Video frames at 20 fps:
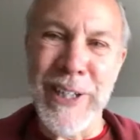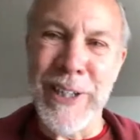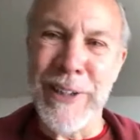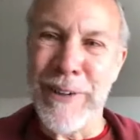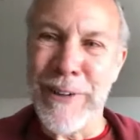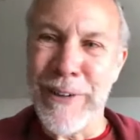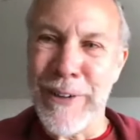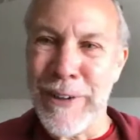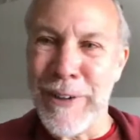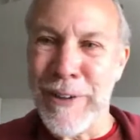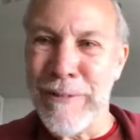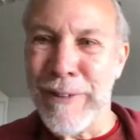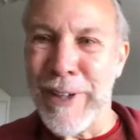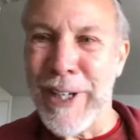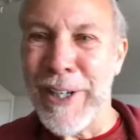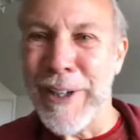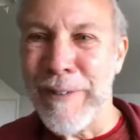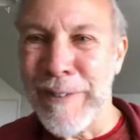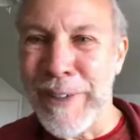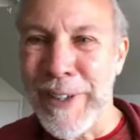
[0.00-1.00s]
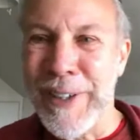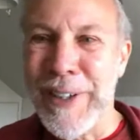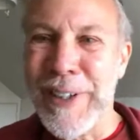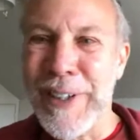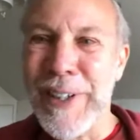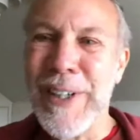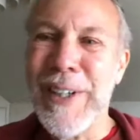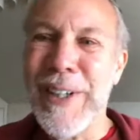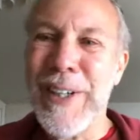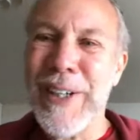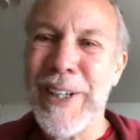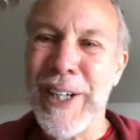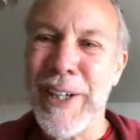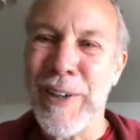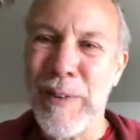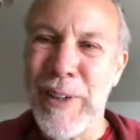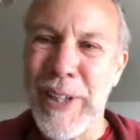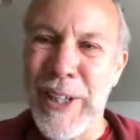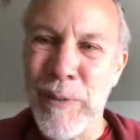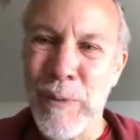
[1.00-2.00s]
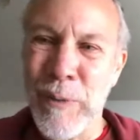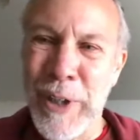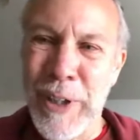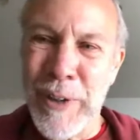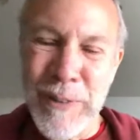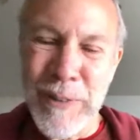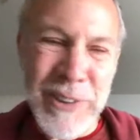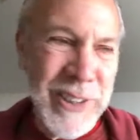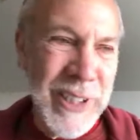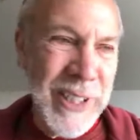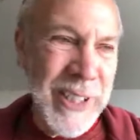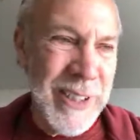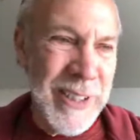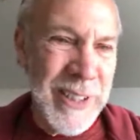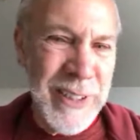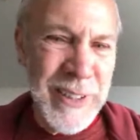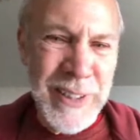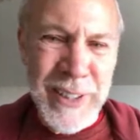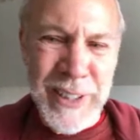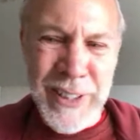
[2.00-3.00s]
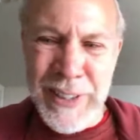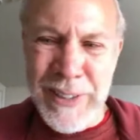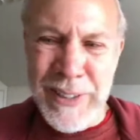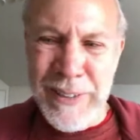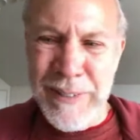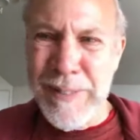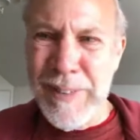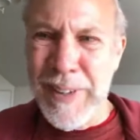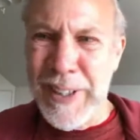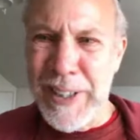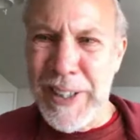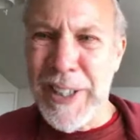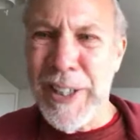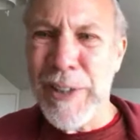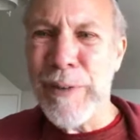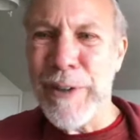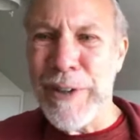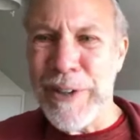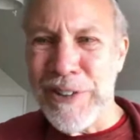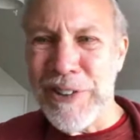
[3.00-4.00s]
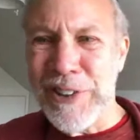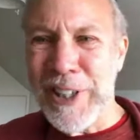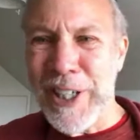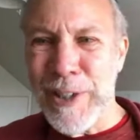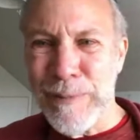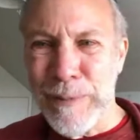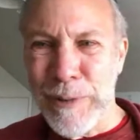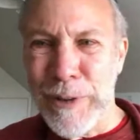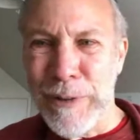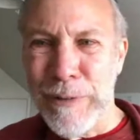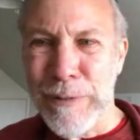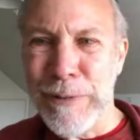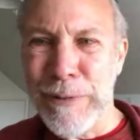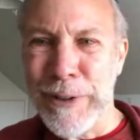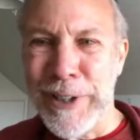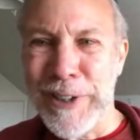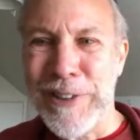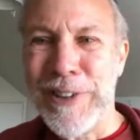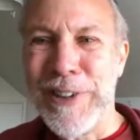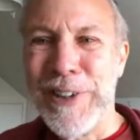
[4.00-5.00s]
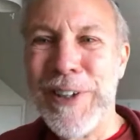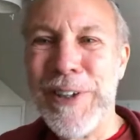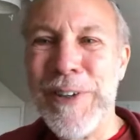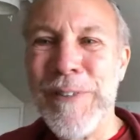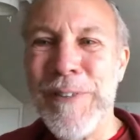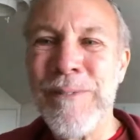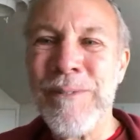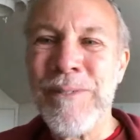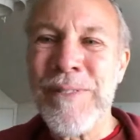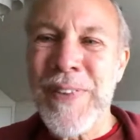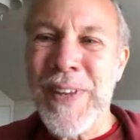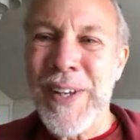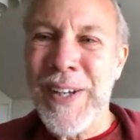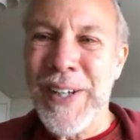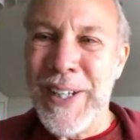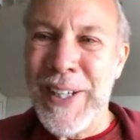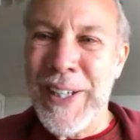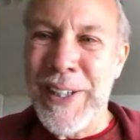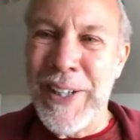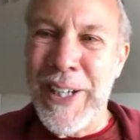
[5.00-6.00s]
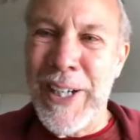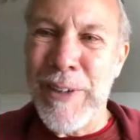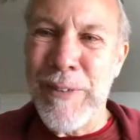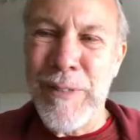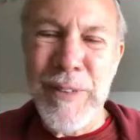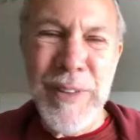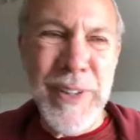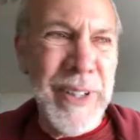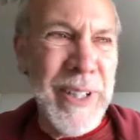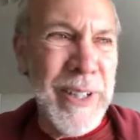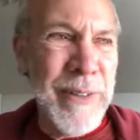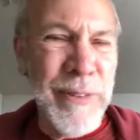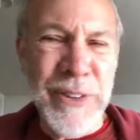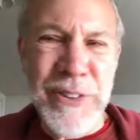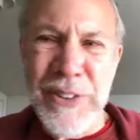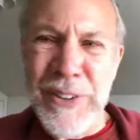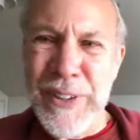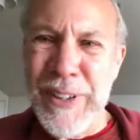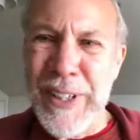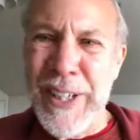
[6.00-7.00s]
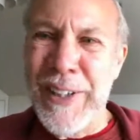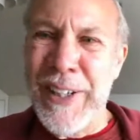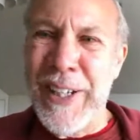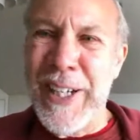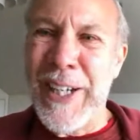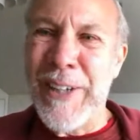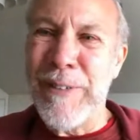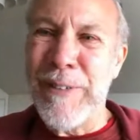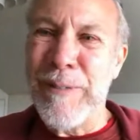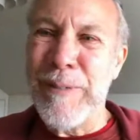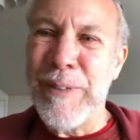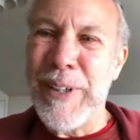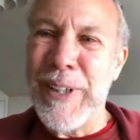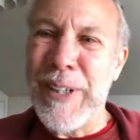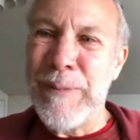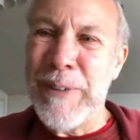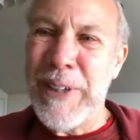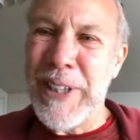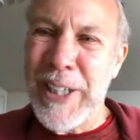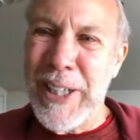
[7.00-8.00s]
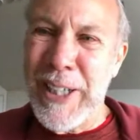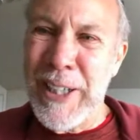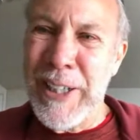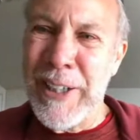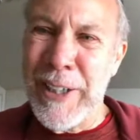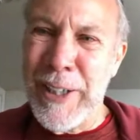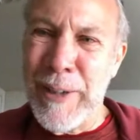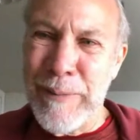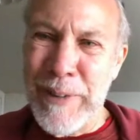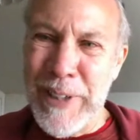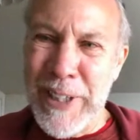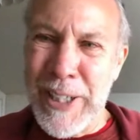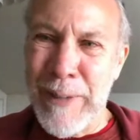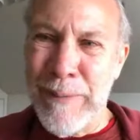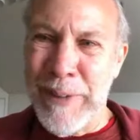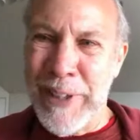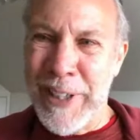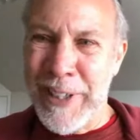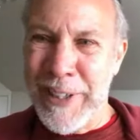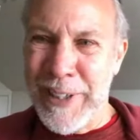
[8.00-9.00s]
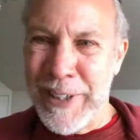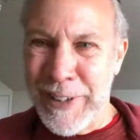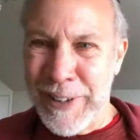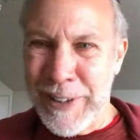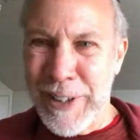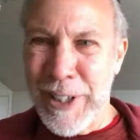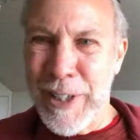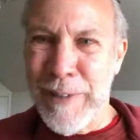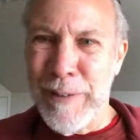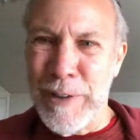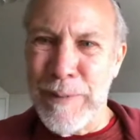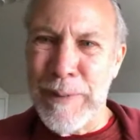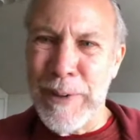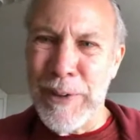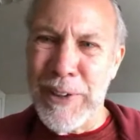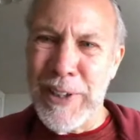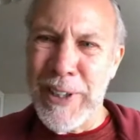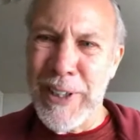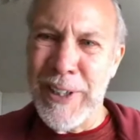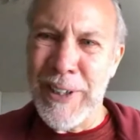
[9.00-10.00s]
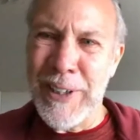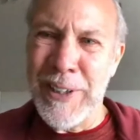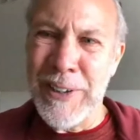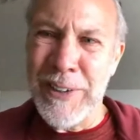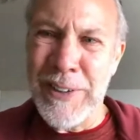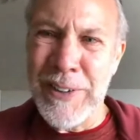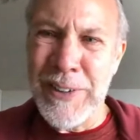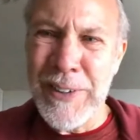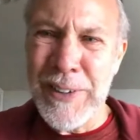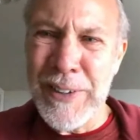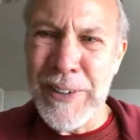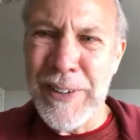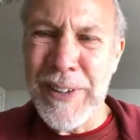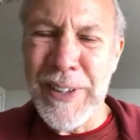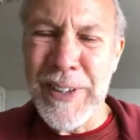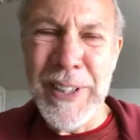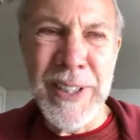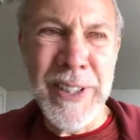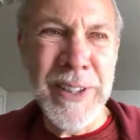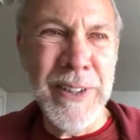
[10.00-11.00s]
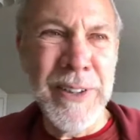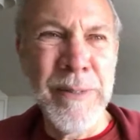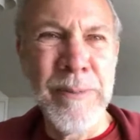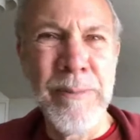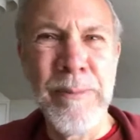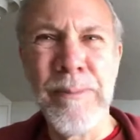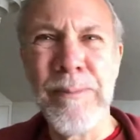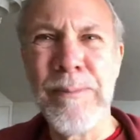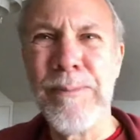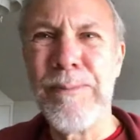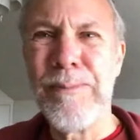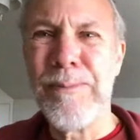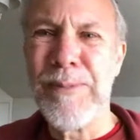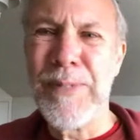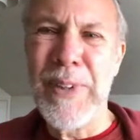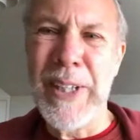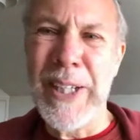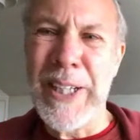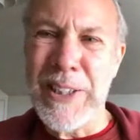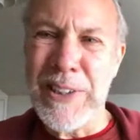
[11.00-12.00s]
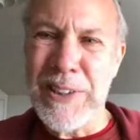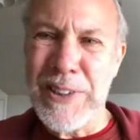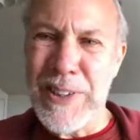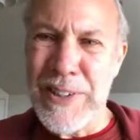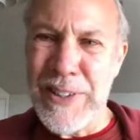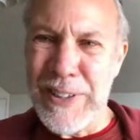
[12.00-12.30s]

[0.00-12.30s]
or their environment. And one was like a kid with a skateboard foot, and that ended up becoming a Garbage Pail Kid in late.